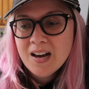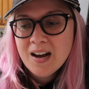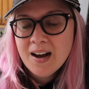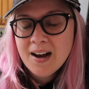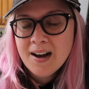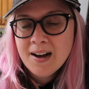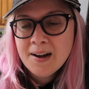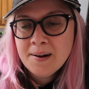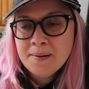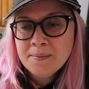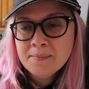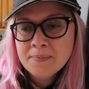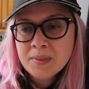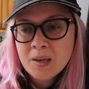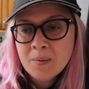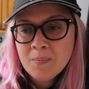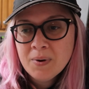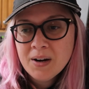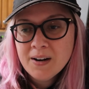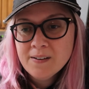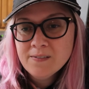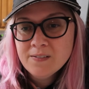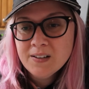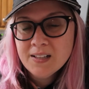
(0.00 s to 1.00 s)
Um,
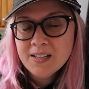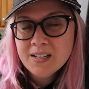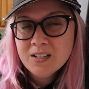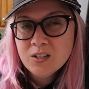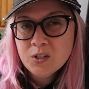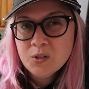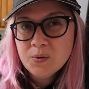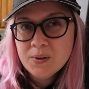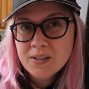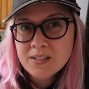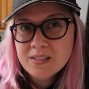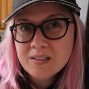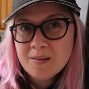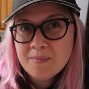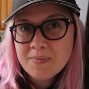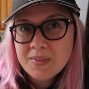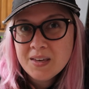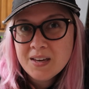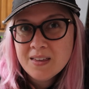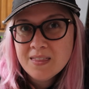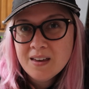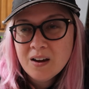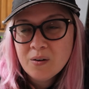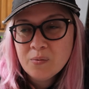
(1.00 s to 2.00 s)
but I feel like doing
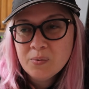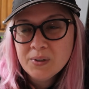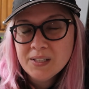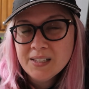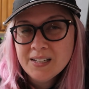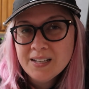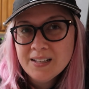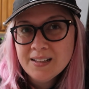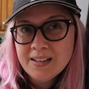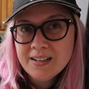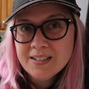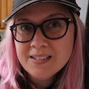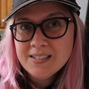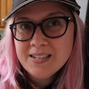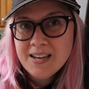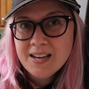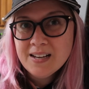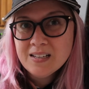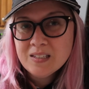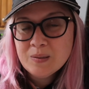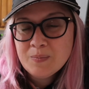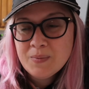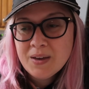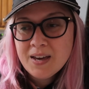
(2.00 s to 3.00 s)
something that really like
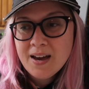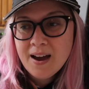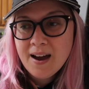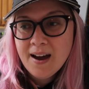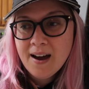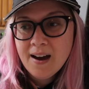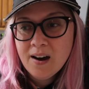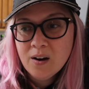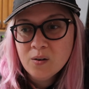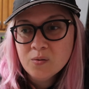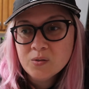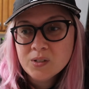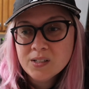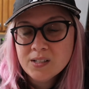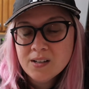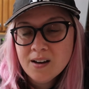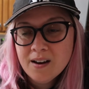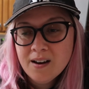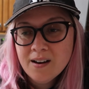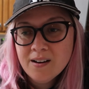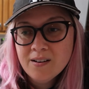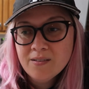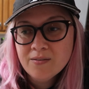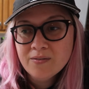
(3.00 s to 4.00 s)
takes me out
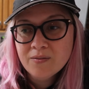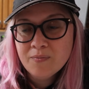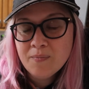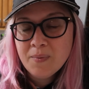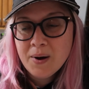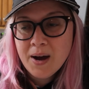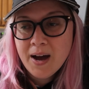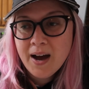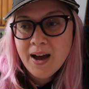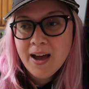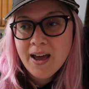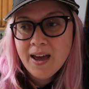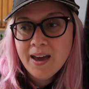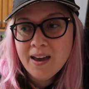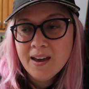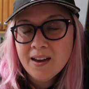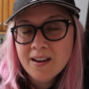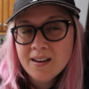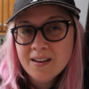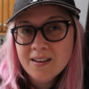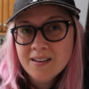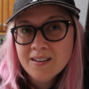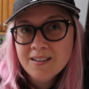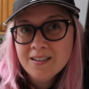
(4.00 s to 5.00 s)
of my